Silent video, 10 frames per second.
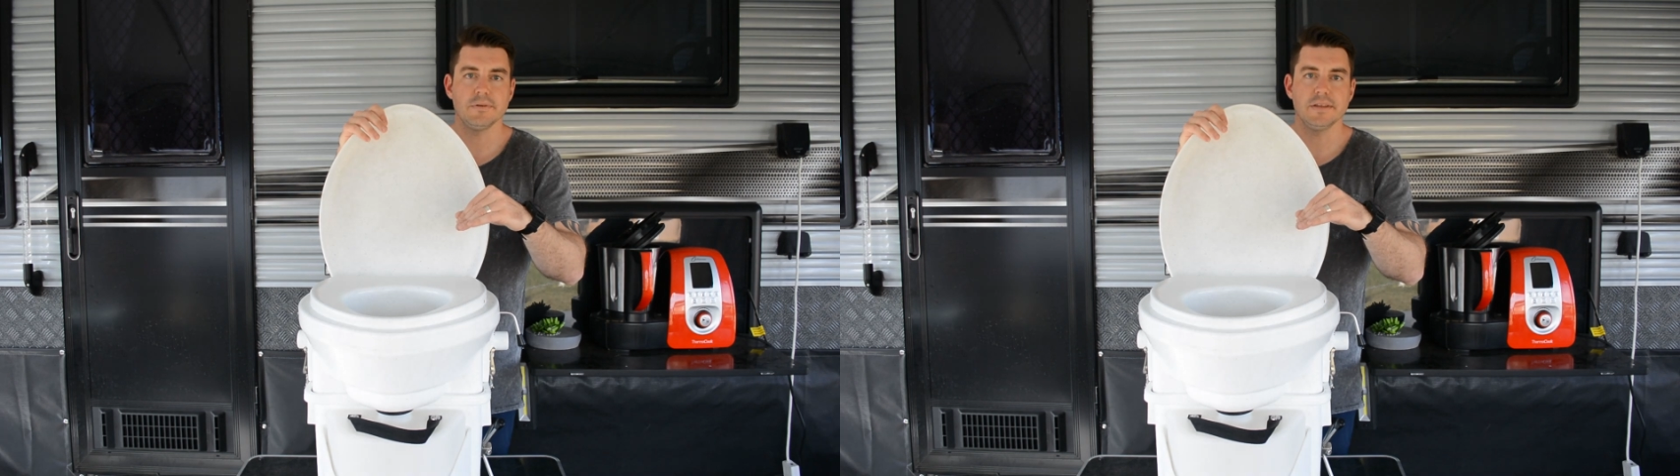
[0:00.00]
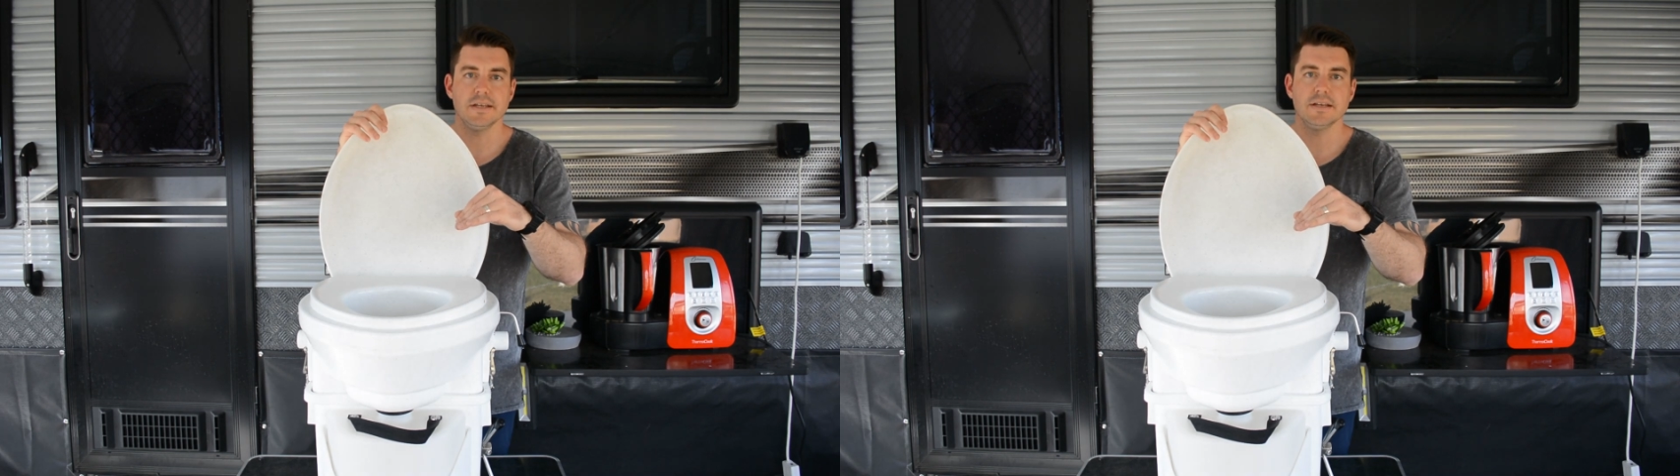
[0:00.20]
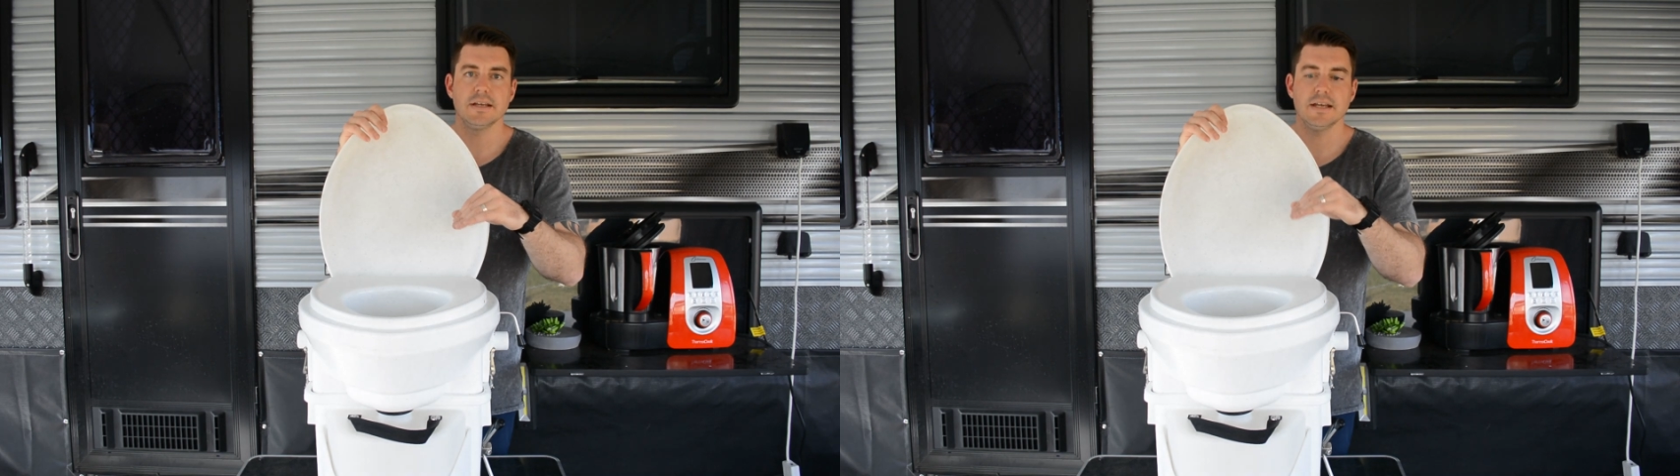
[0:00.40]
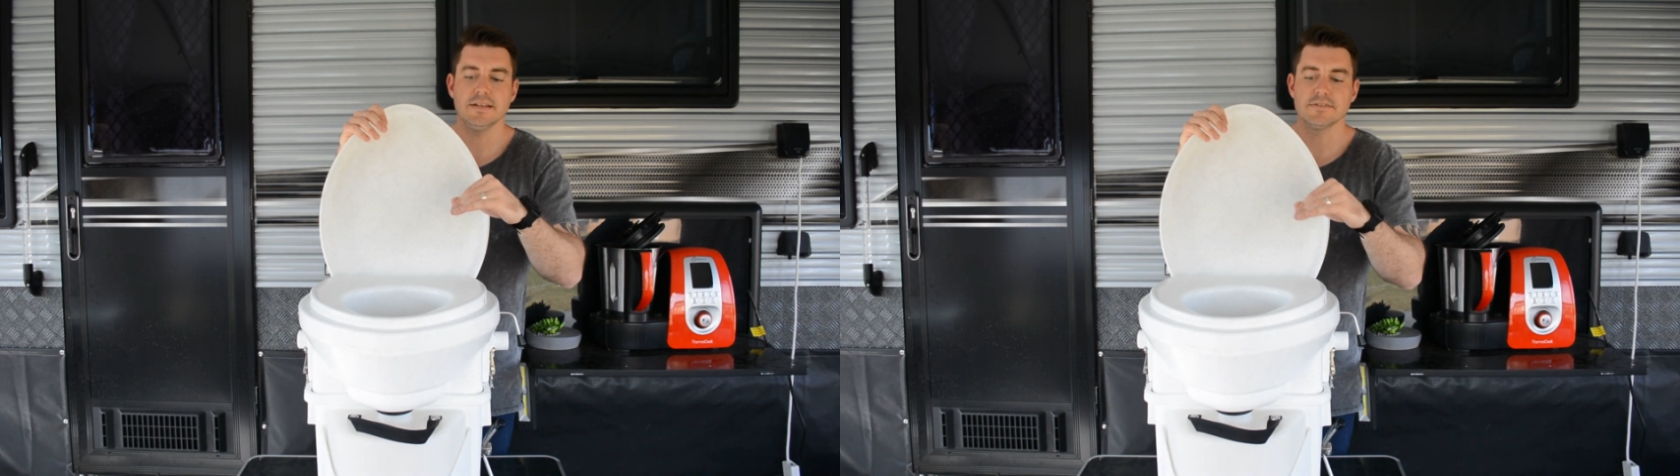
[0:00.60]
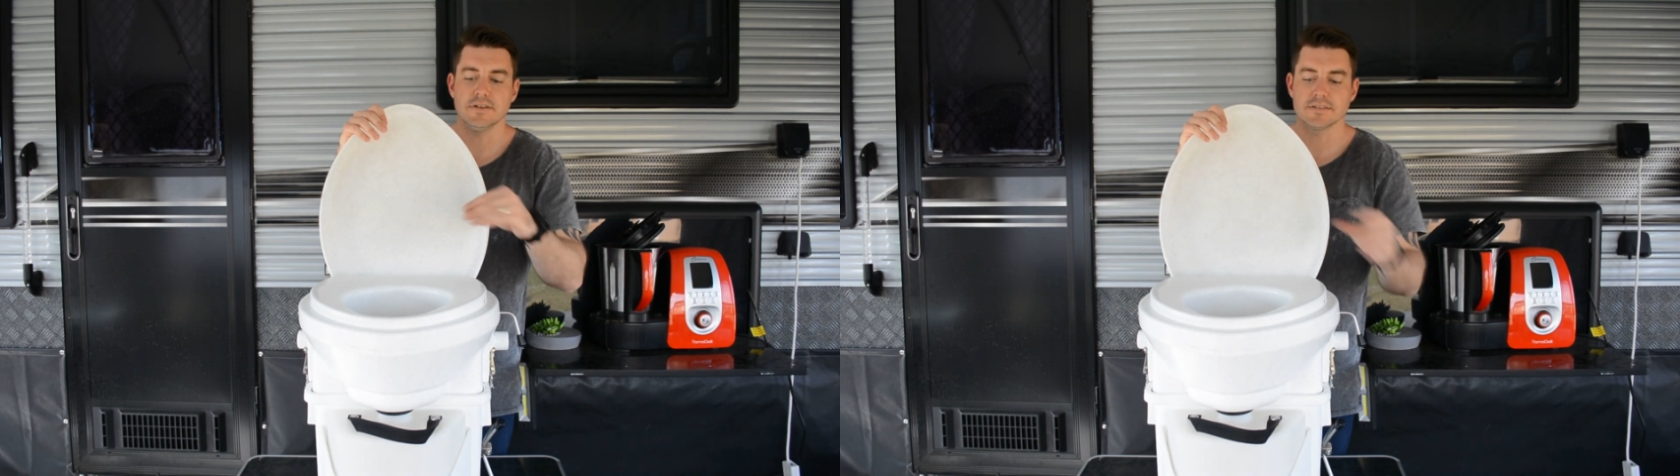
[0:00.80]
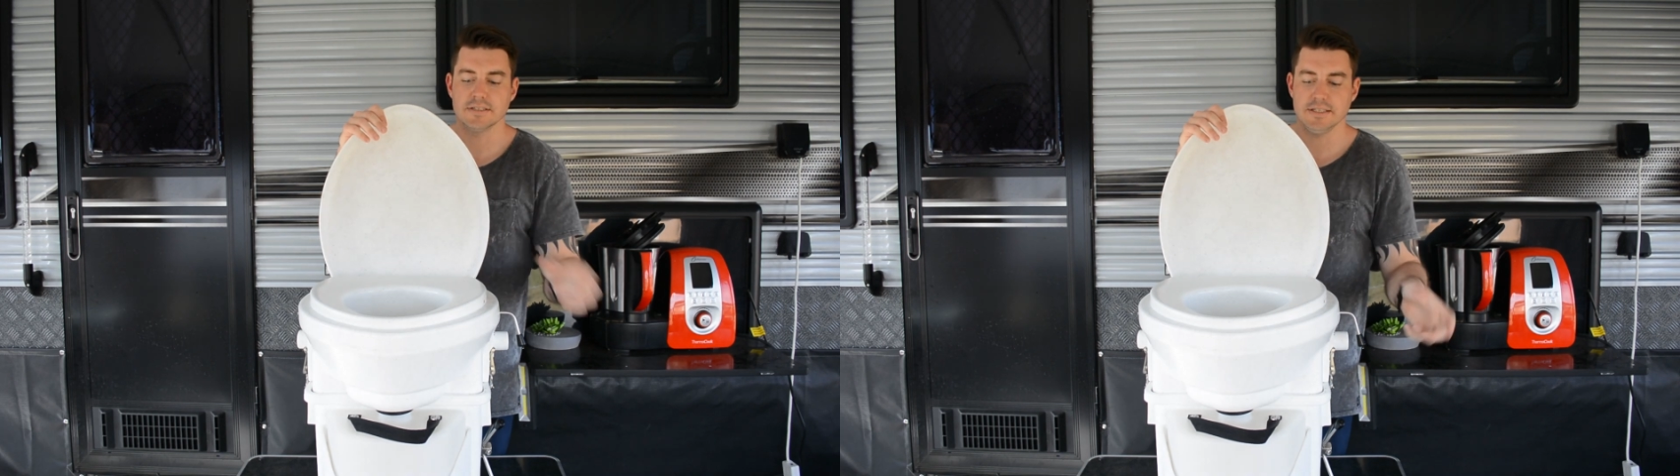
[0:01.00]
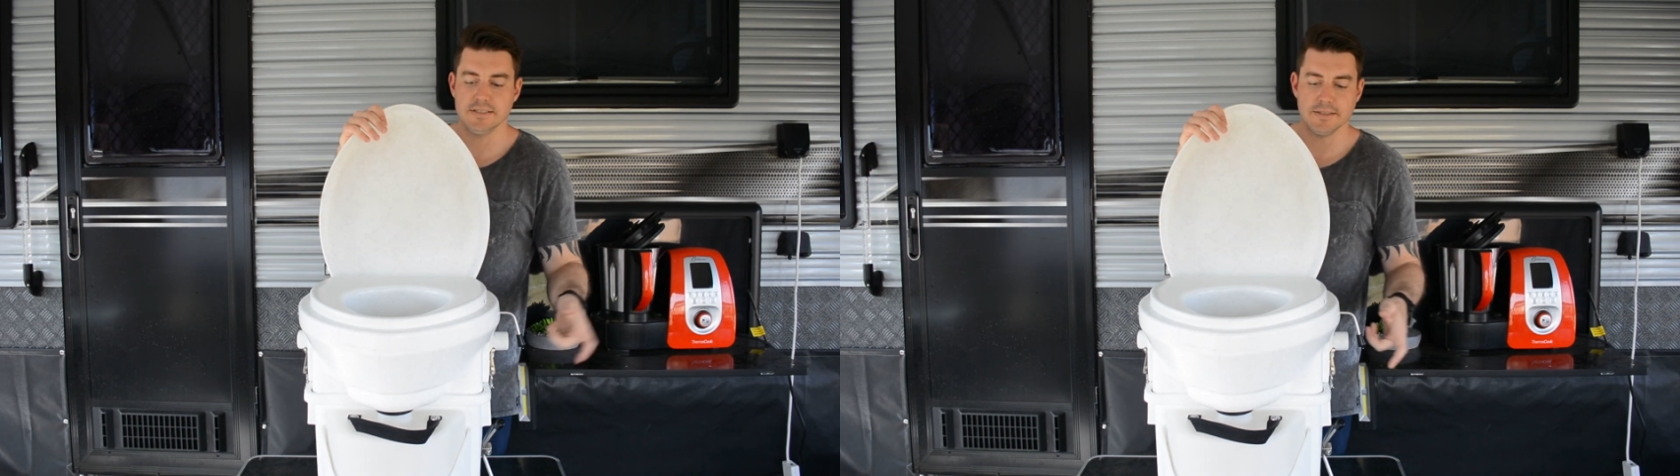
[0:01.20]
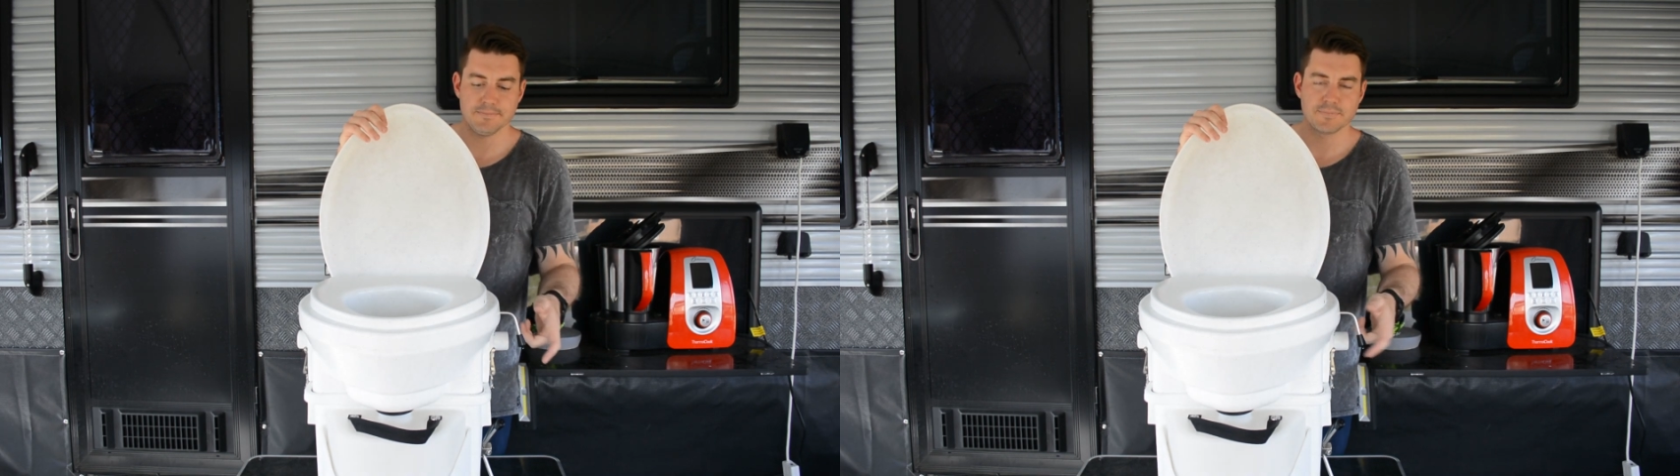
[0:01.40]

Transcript: in there. It's nice and easy.